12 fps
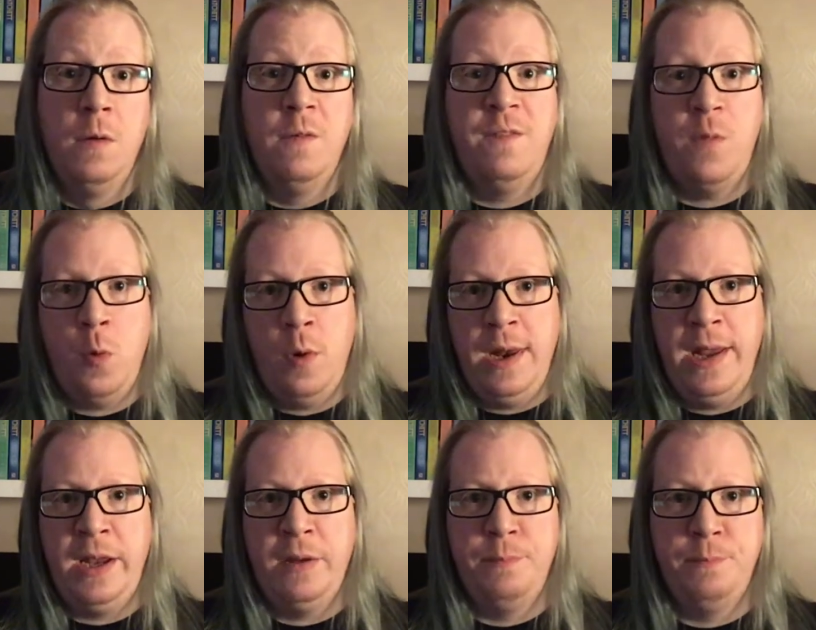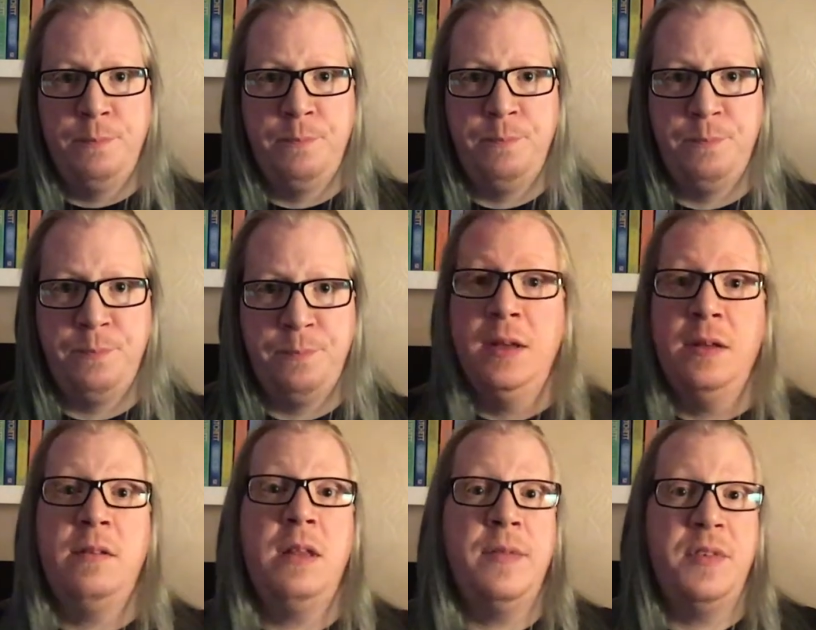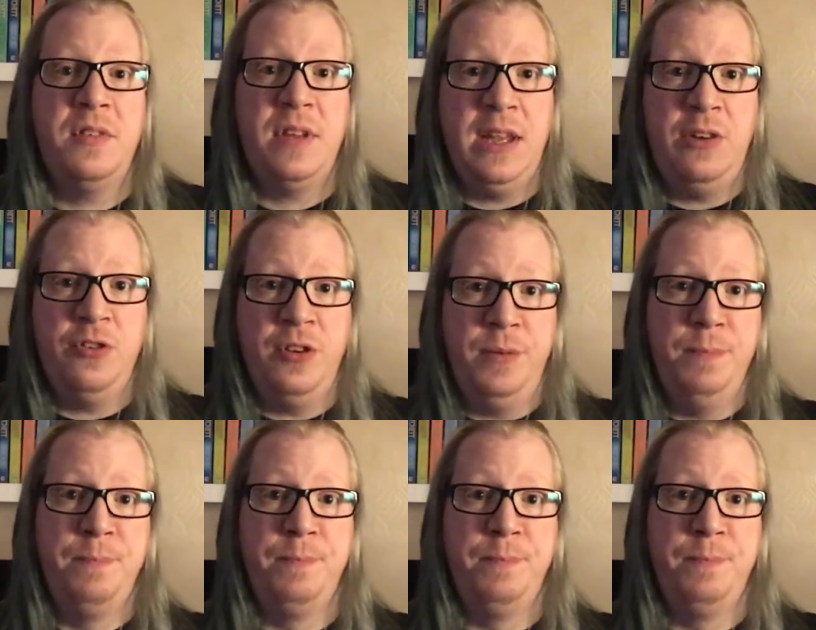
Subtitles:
Falling. Devastation.